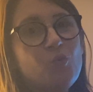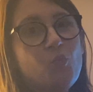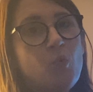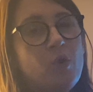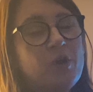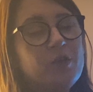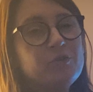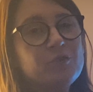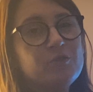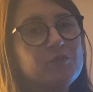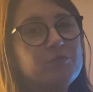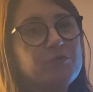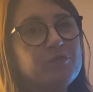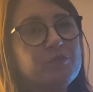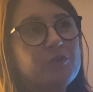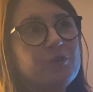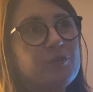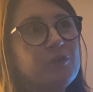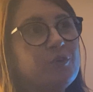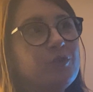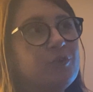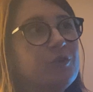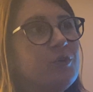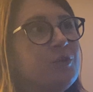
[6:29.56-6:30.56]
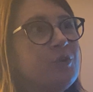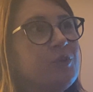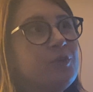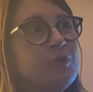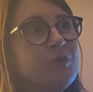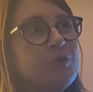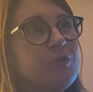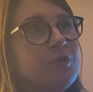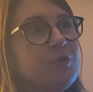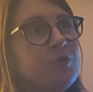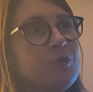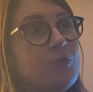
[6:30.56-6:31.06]
wonderful,
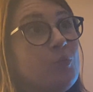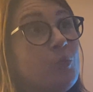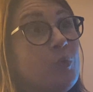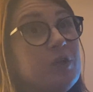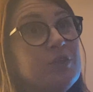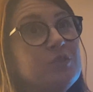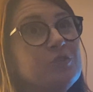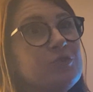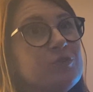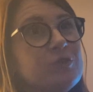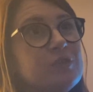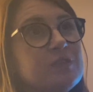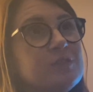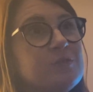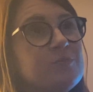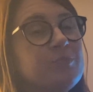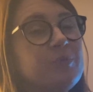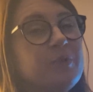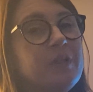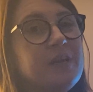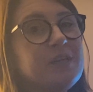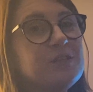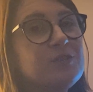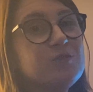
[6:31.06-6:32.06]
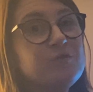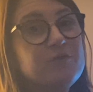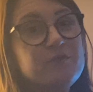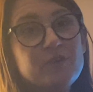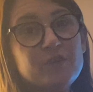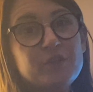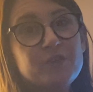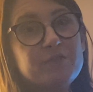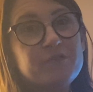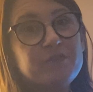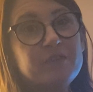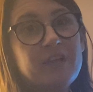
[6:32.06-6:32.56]
wondrous place
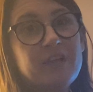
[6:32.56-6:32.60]
full of